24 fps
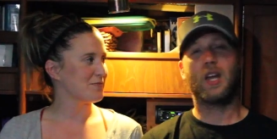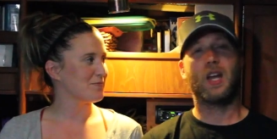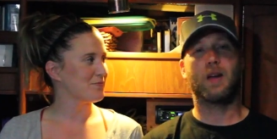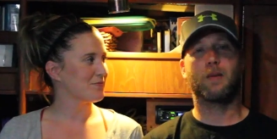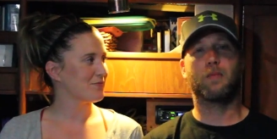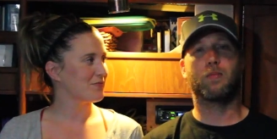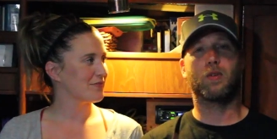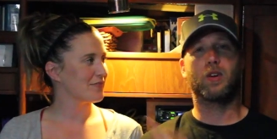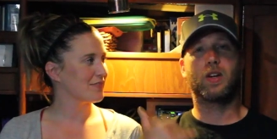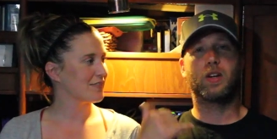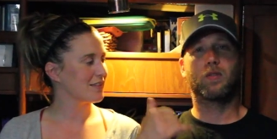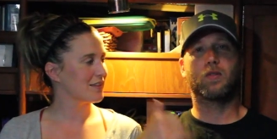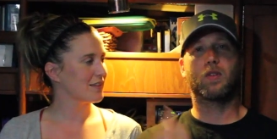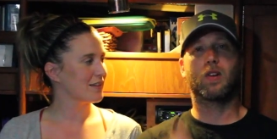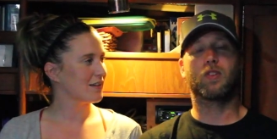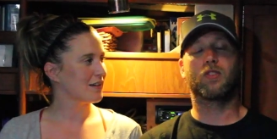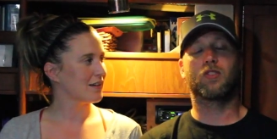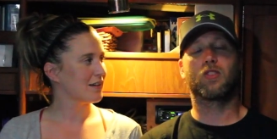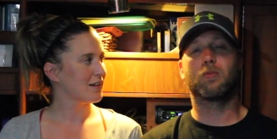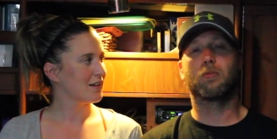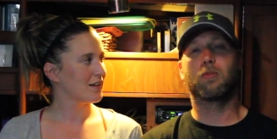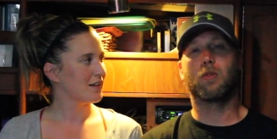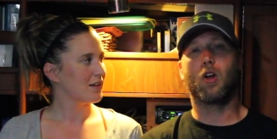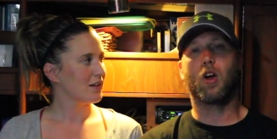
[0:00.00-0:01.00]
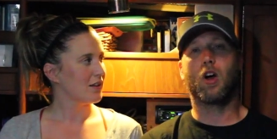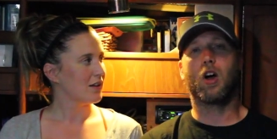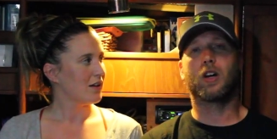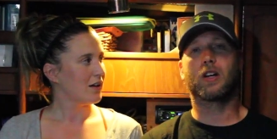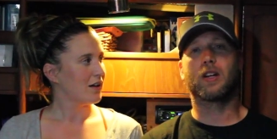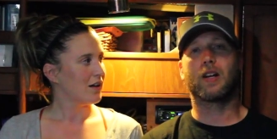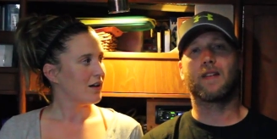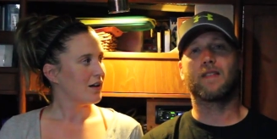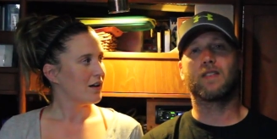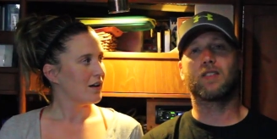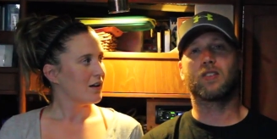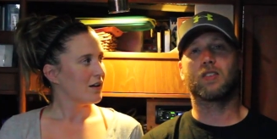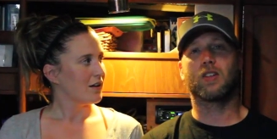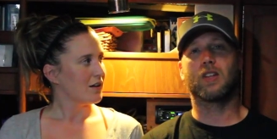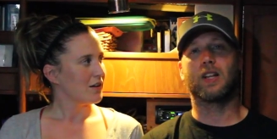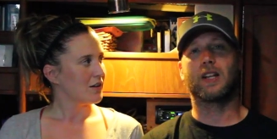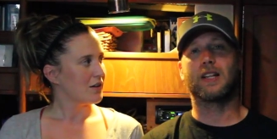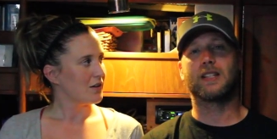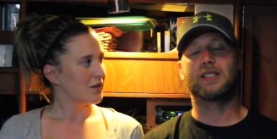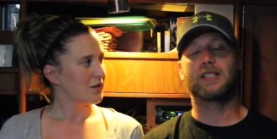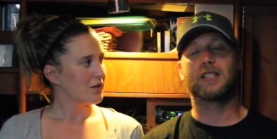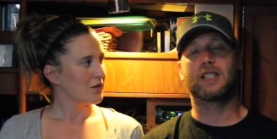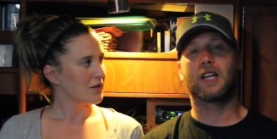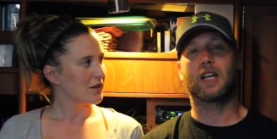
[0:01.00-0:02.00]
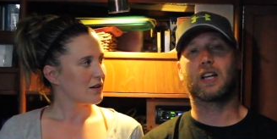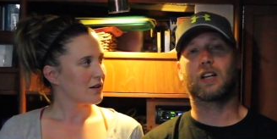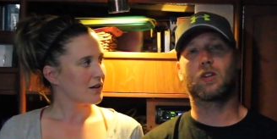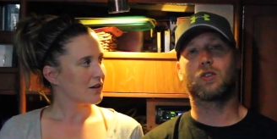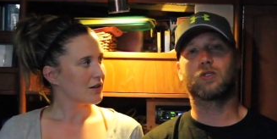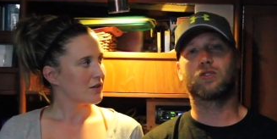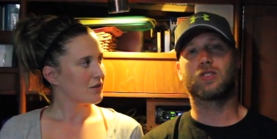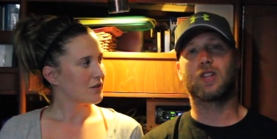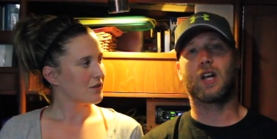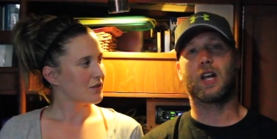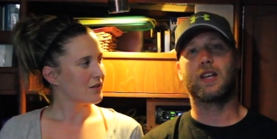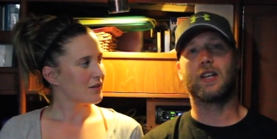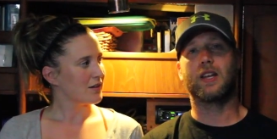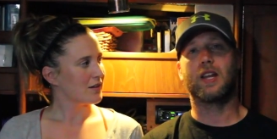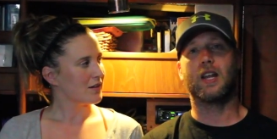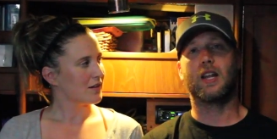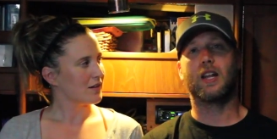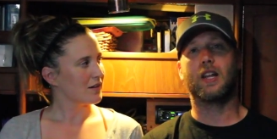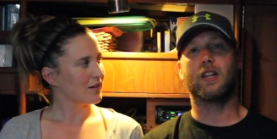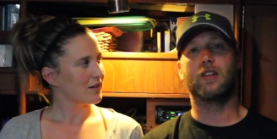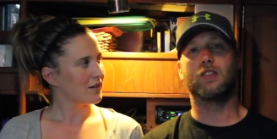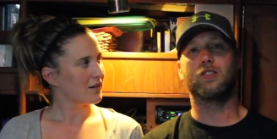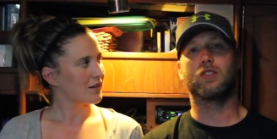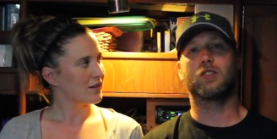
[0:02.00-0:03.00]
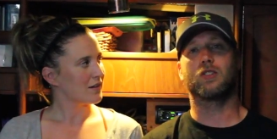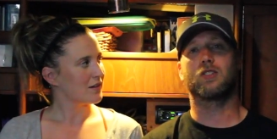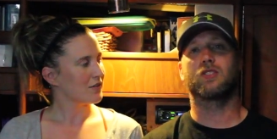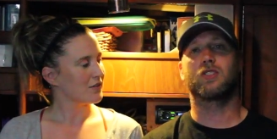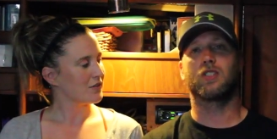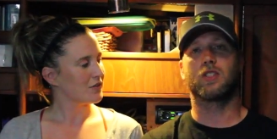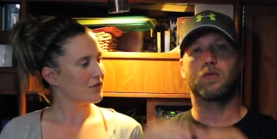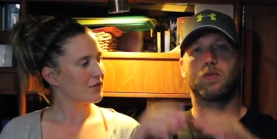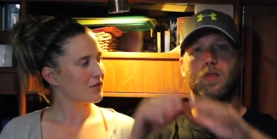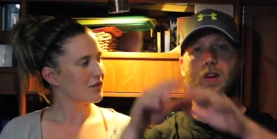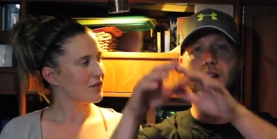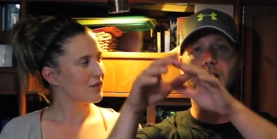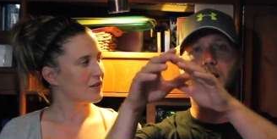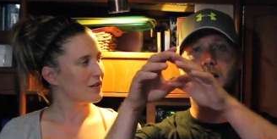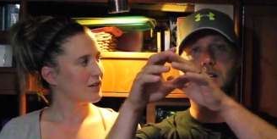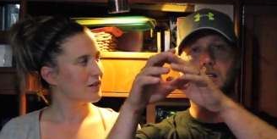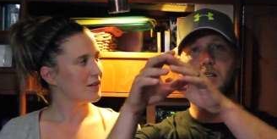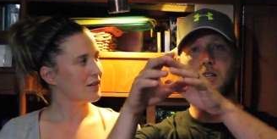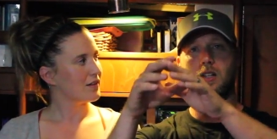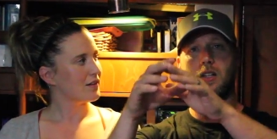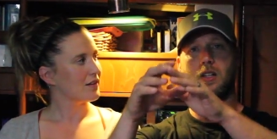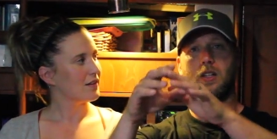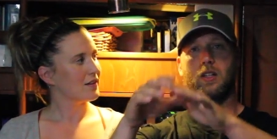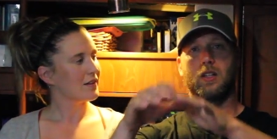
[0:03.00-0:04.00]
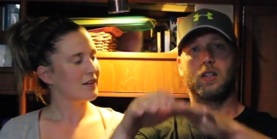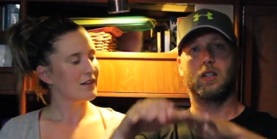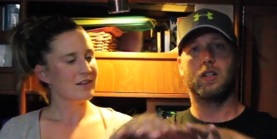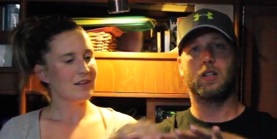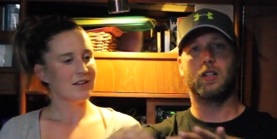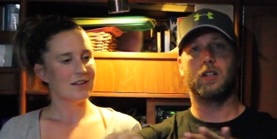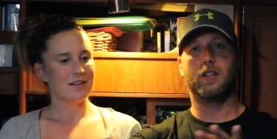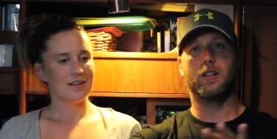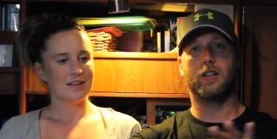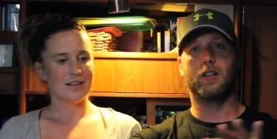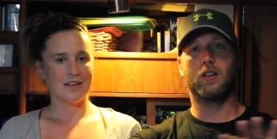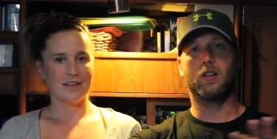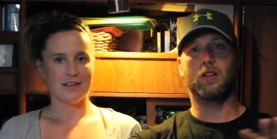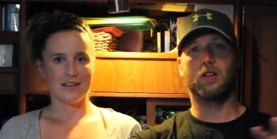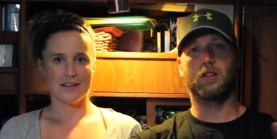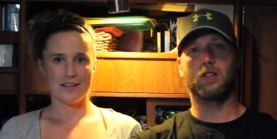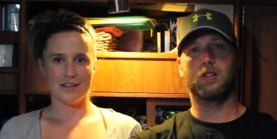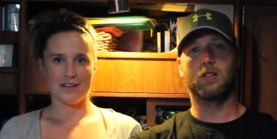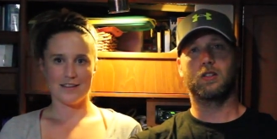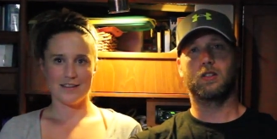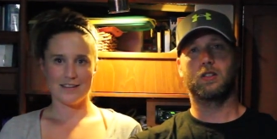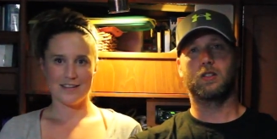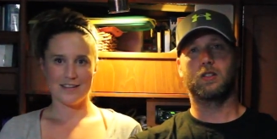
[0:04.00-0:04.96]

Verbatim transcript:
Speaker 1: Yeah, Brittany runs the blog, obviously, lazygeckos.net, as you can see right here.